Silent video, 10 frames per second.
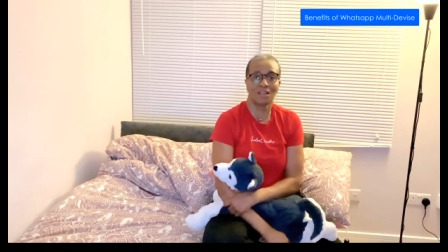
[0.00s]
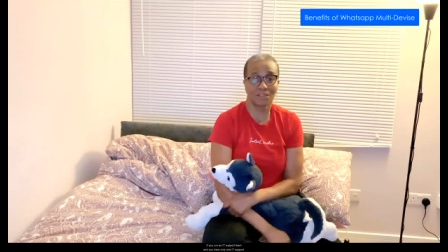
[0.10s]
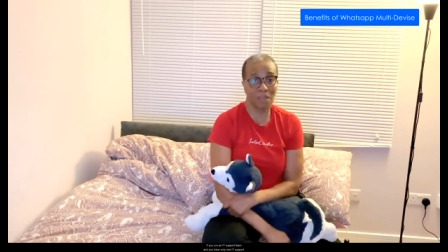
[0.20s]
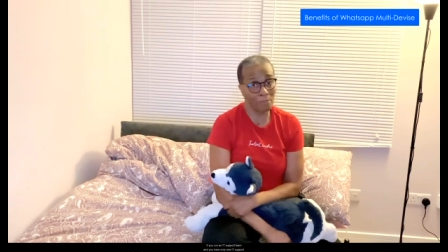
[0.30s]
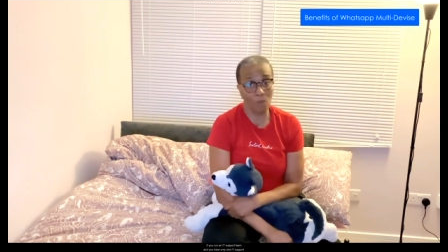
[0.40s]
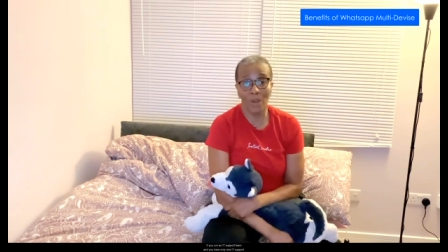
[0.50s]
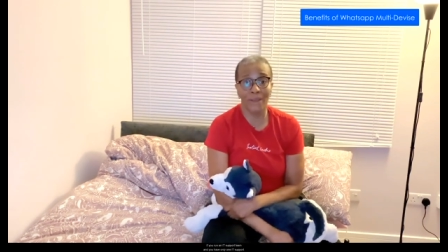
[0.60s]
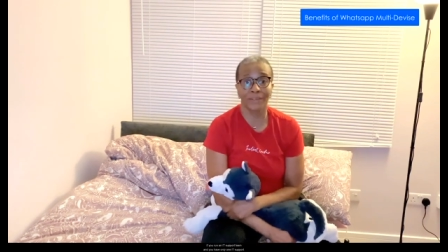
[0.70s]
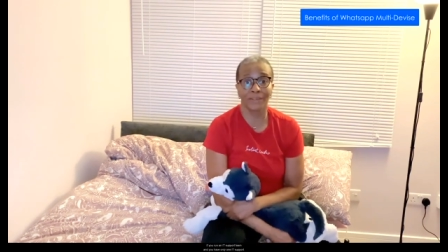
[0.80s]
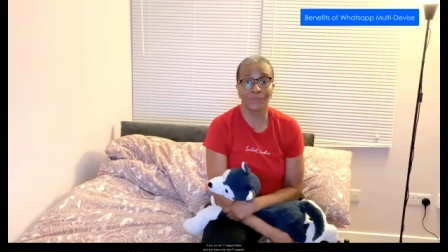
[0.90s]
Number
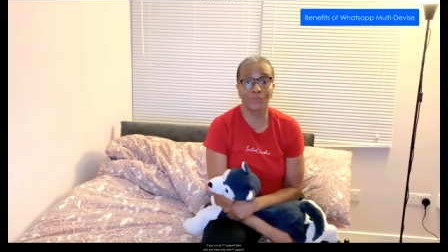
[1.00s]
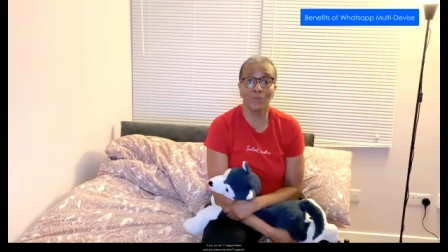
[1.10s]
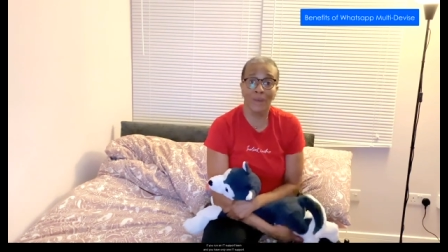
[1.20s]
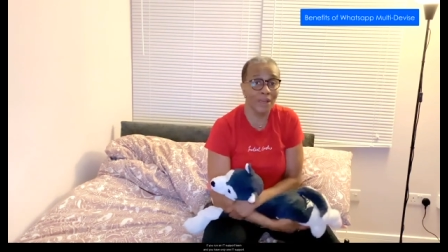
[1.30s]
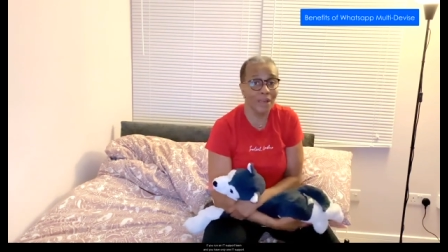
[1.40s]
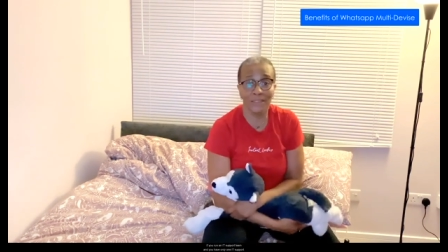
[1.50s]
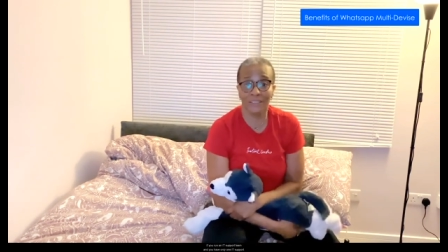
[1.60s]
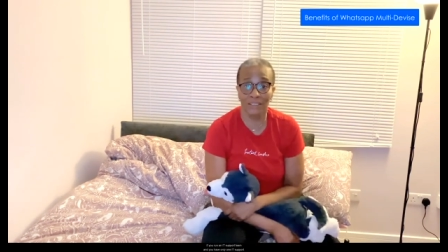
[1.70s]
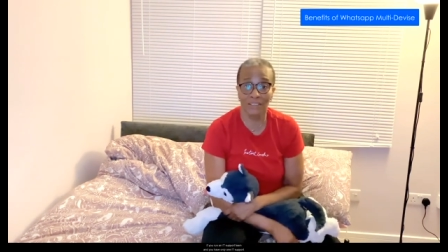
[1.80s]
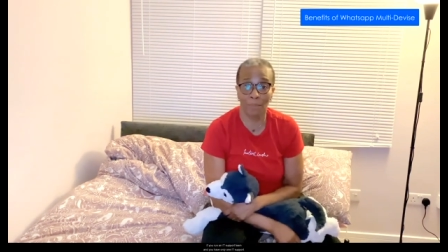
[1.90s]
one, if you run an
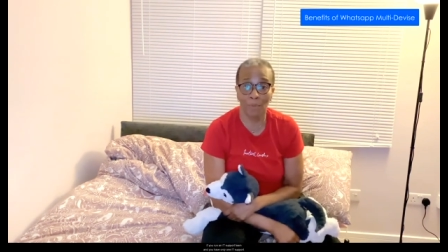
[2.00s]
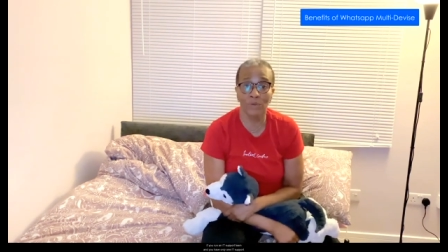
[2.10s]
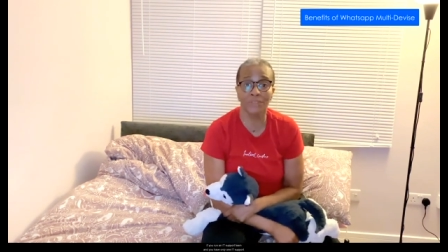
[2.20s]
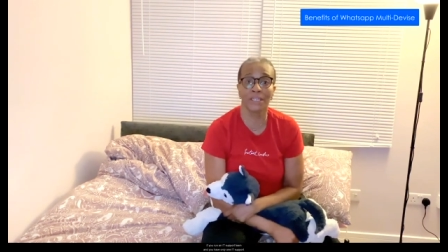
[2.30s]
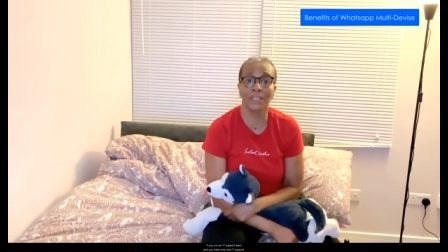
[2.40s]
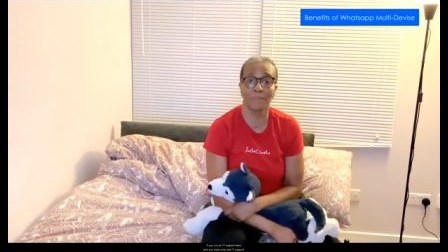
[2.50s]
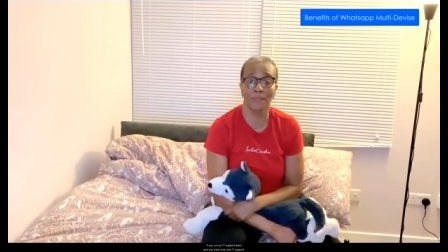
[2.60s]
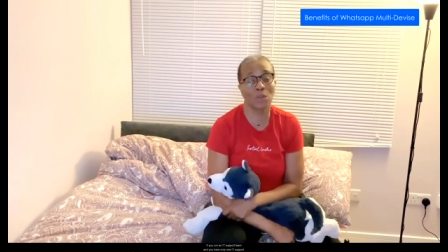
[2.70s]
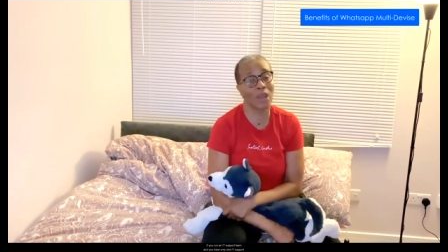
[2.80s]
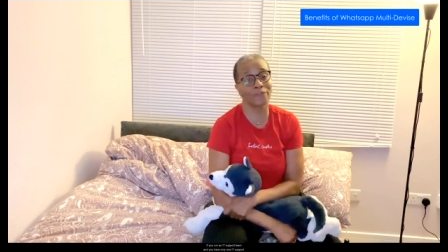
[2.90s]
IT support team and
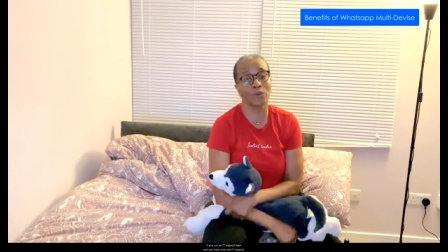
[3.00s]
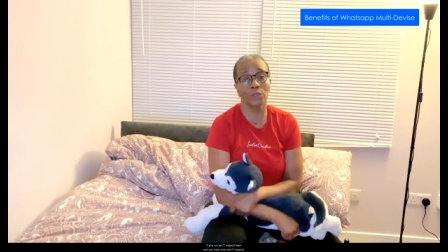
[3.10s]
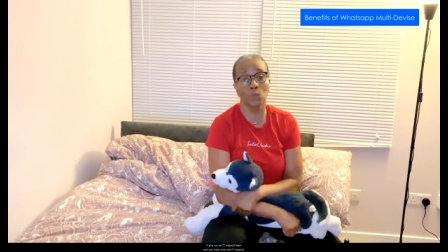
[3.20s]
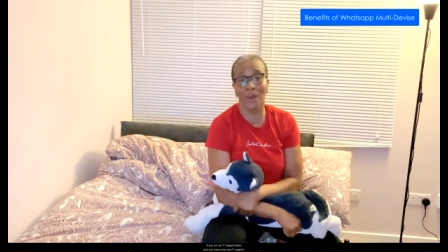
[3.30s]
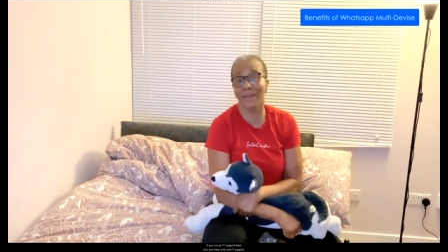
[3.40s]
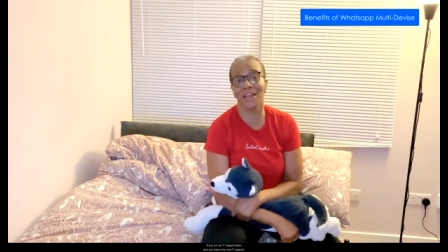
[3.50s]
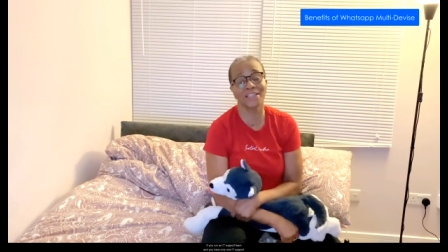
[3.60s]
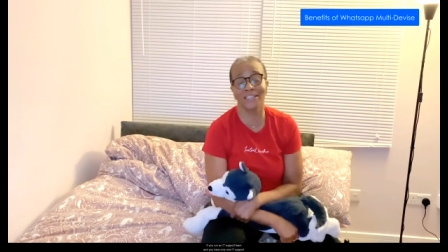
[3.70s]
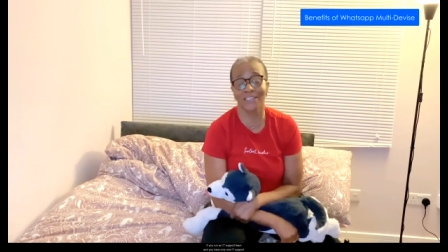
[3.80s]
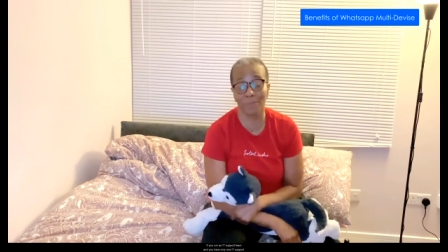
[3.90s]
you have only one
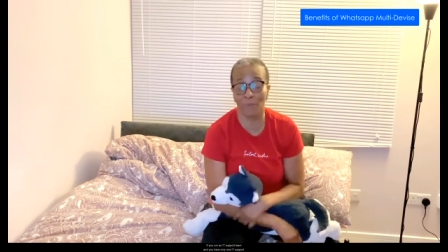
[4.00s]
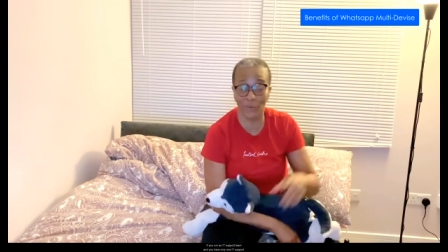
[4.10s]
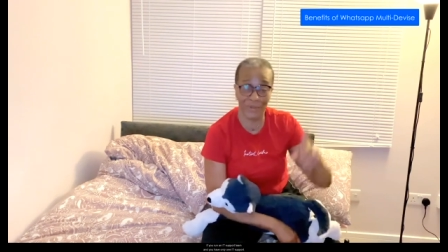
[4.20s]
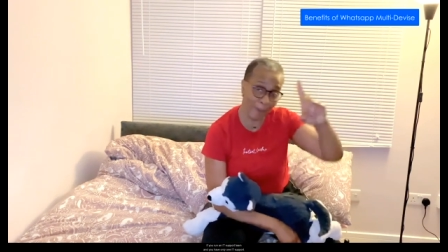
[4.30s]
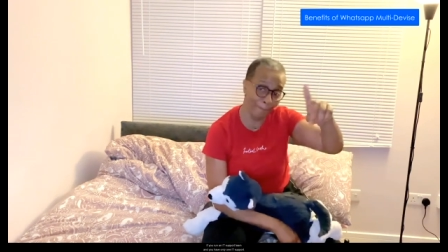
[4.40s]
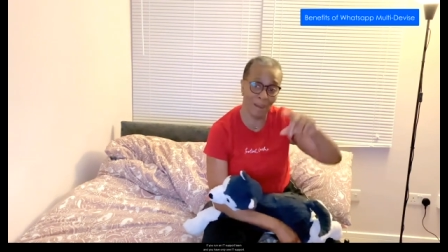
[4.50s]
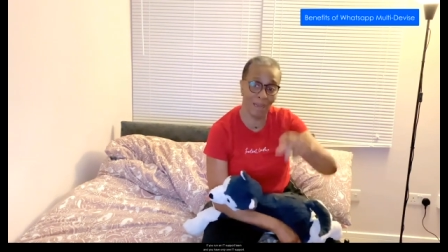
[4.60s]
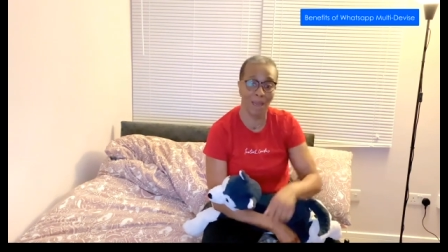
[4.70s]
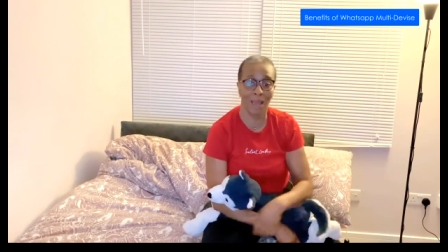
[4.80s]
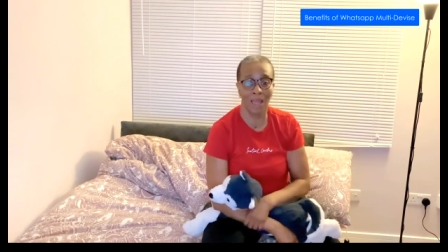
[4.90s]
IT support
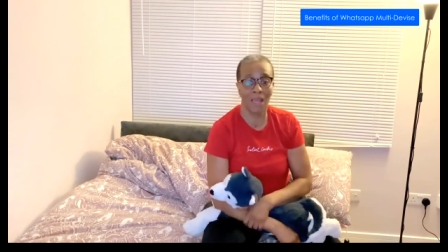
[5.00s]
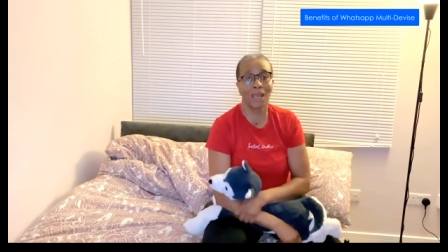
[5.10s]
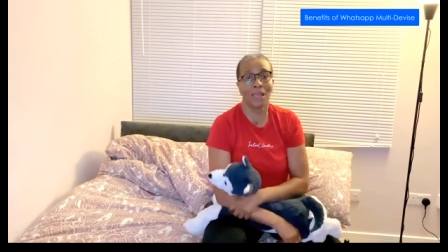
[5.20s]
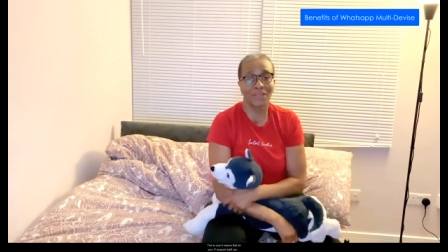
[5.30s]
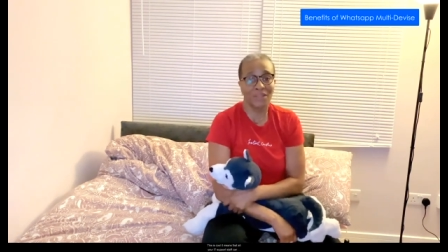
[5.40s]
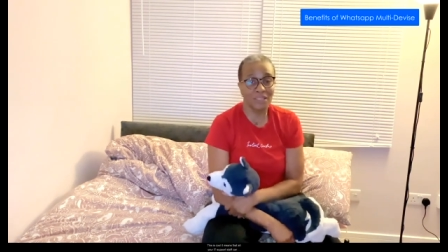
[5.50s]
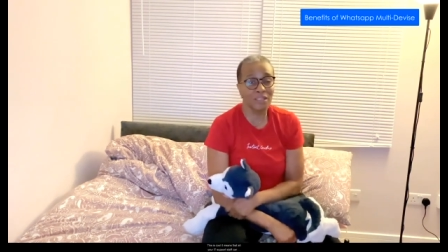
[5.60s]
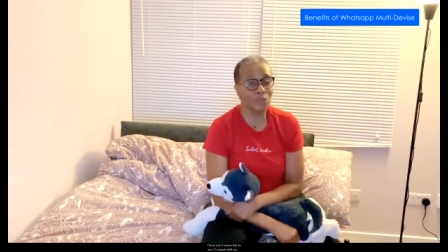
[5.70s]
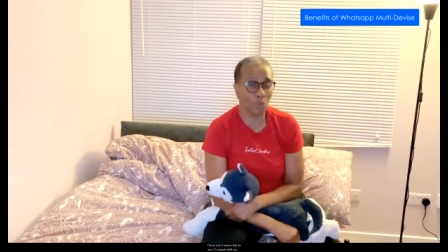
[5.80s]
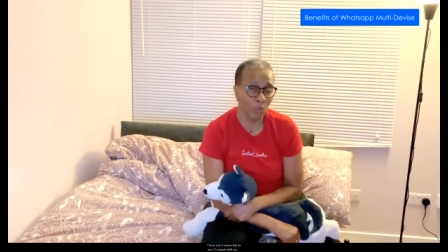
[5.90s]
number, this
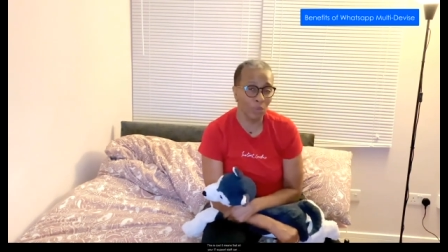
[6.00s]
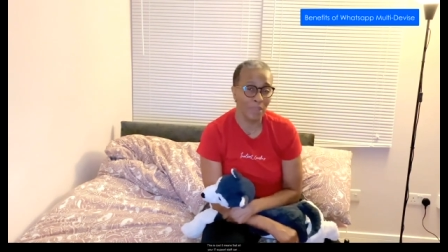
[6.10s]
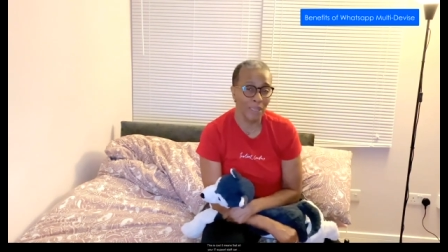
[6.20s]
is cool.